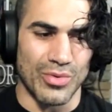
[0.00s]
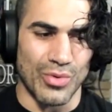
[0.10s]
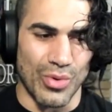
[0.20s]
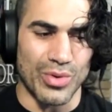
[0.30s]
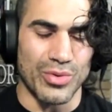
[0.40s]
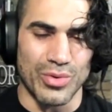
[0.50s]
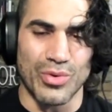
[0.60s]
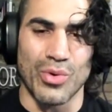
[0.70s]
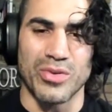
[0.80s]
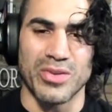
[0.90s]
going through the
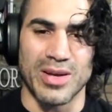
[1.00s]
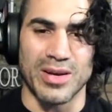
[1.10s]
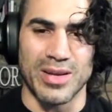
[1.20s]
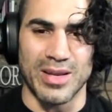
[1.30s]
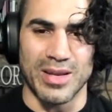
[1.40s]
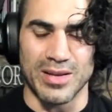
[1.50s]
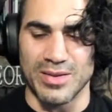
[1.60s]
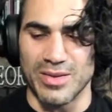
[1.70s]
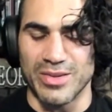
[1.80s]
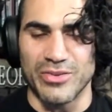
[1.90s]
course and not getting
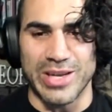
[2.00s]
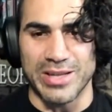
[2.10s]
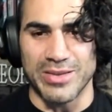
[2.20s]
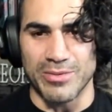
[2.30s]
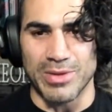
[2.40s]
disenchanted